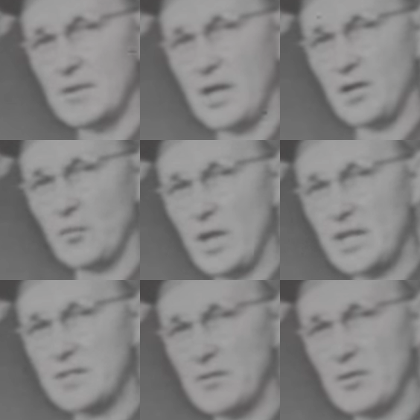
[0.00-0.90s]
on
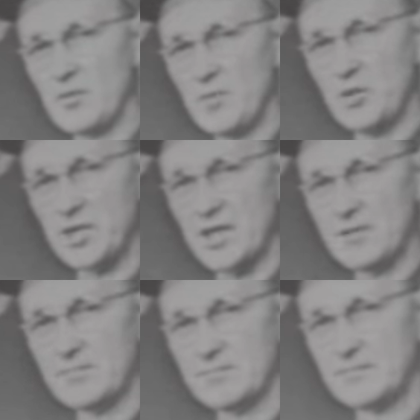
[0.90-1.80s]
West Okoboji.
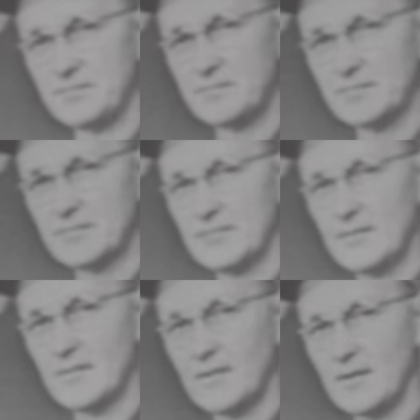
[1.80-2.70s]

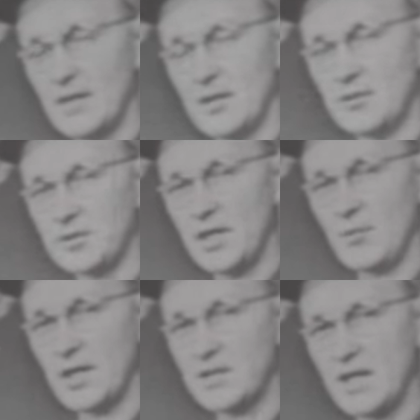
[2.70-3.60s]
Now you'll say,
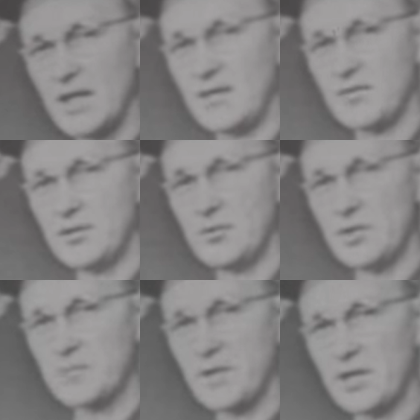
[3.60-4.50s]
what does that have to do
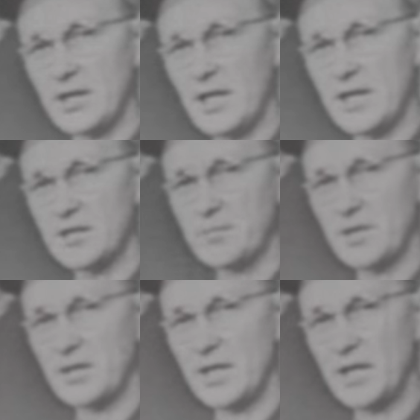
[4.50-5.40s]
with Spirit Lake?
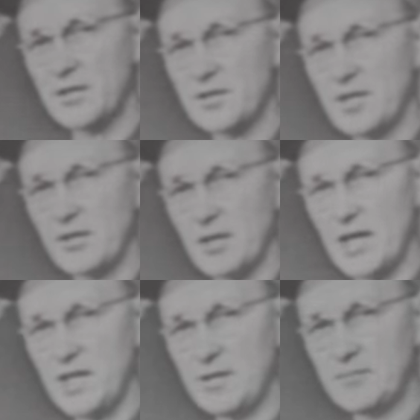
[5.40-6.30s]
Spirit Lake is another
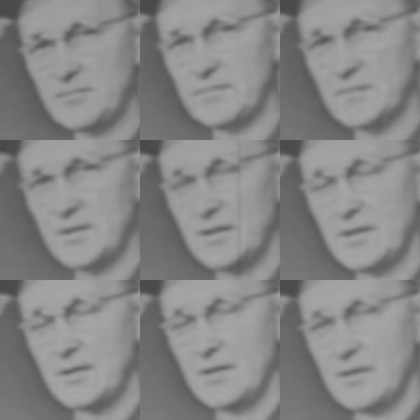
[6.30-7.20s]
lake.
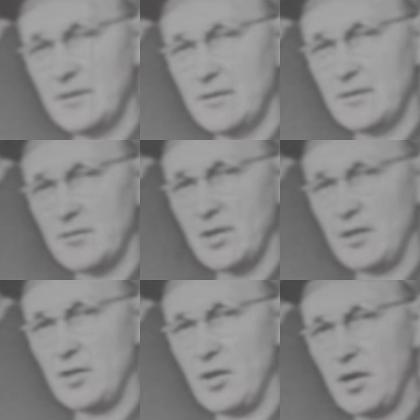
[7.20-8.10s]

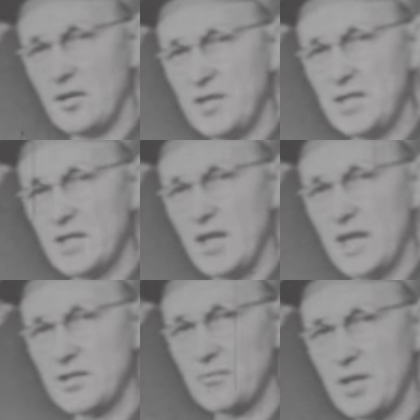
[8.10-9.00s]
Well, all of these
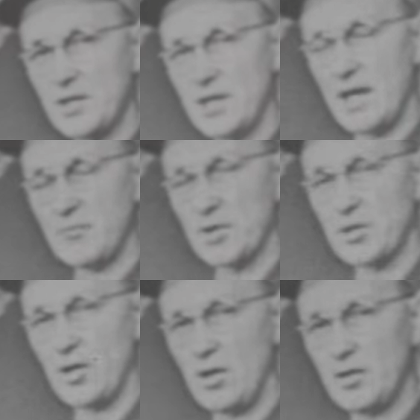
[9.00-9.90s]
lakes at one time were
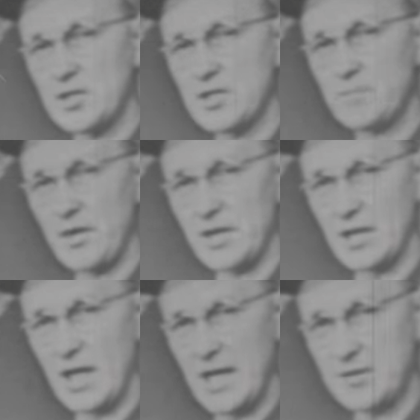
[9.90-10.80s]
called the
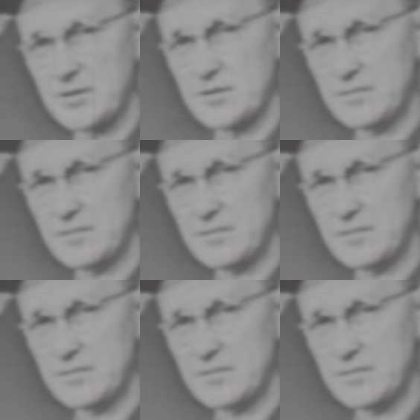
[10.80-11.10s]
Spirit Lakes